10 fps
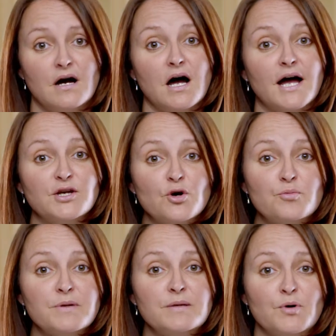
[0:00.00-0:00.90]
I
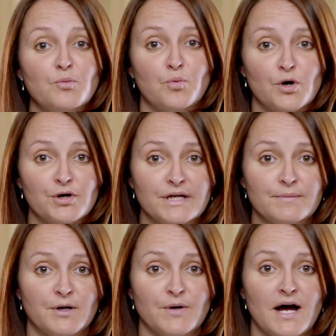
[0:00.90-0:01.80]
know people worry
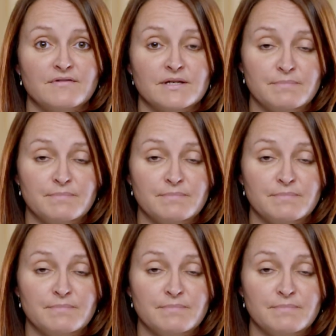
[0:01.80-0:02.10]
about having